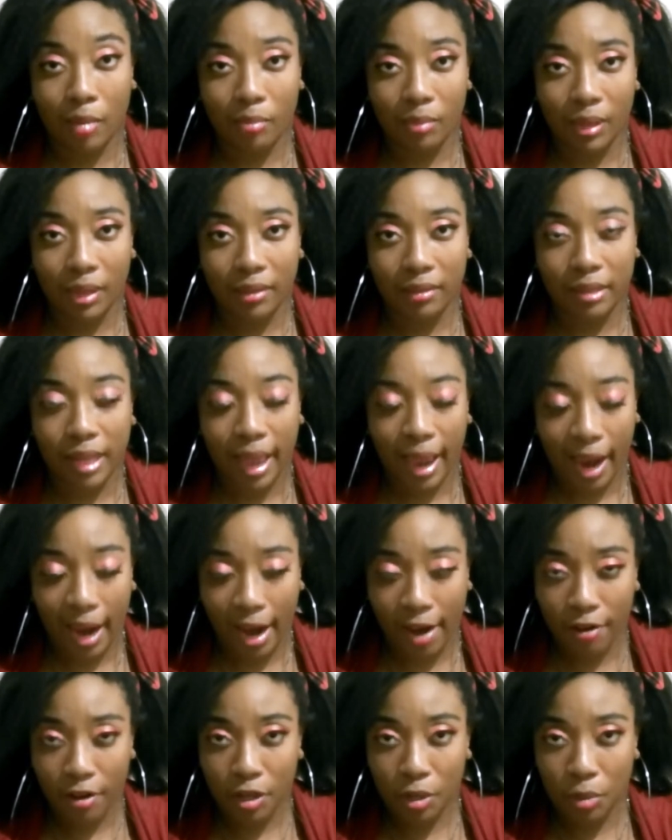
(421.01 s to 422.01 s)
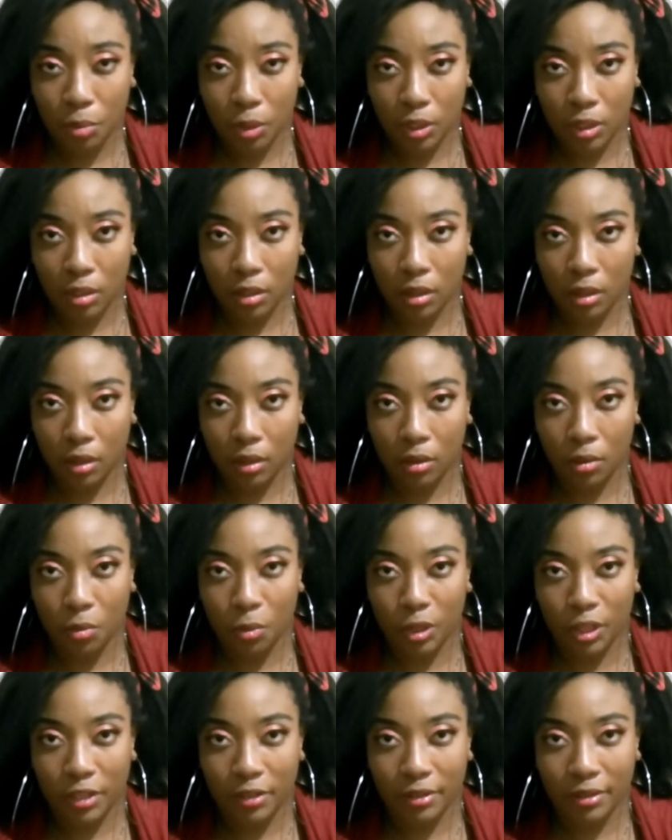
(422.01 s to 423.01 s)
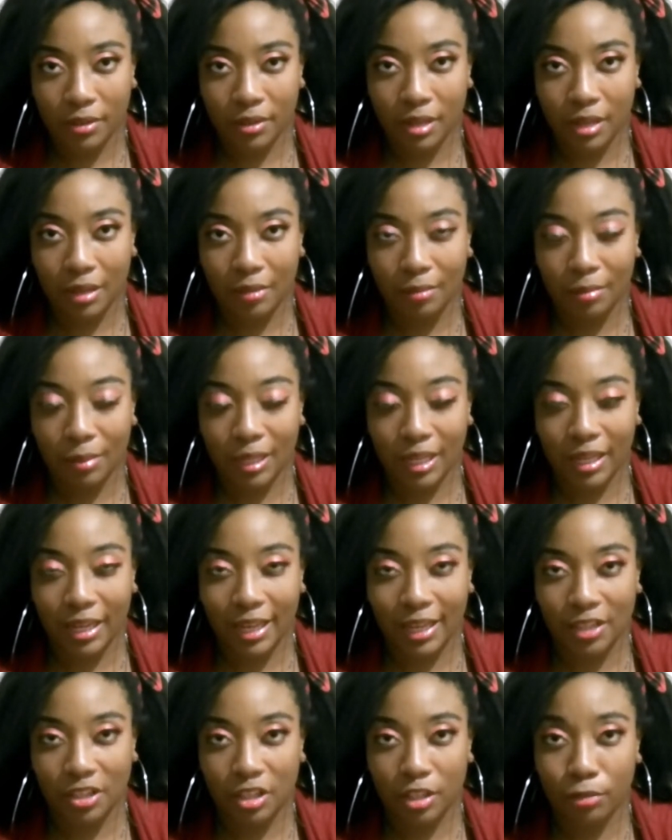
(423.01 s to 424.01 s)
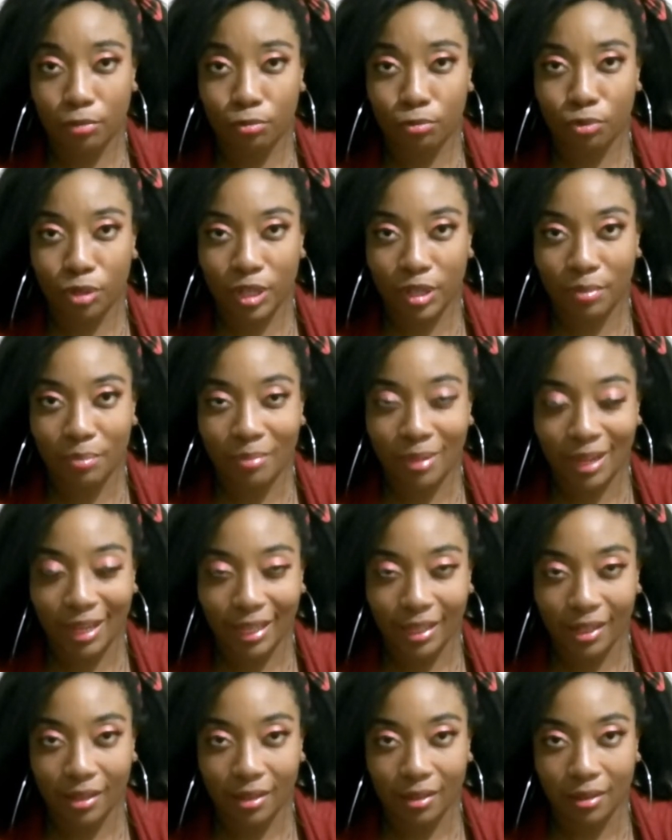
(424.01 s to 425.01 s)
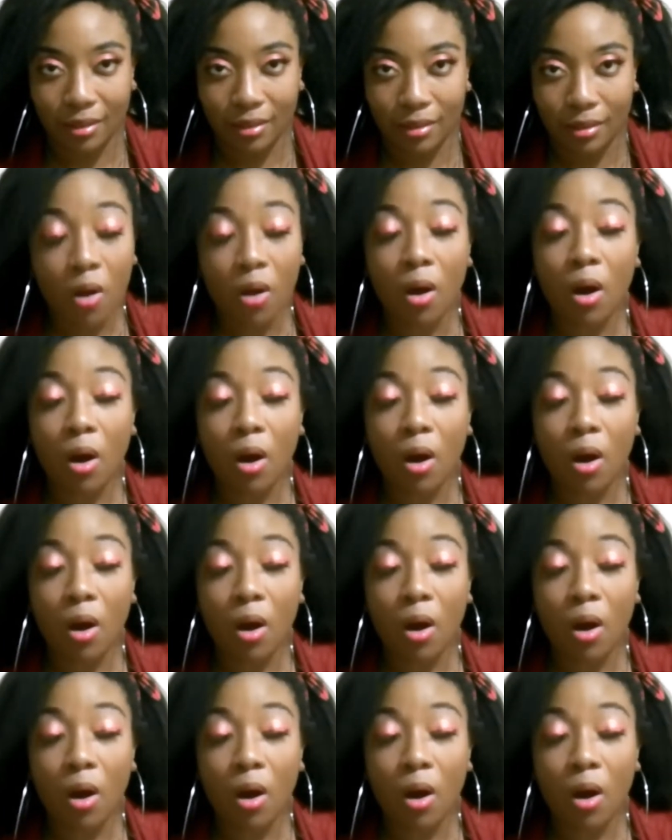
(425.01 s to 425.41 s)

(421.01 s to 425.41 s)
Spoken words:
makes Harry wonder whether Snape can actually read minds.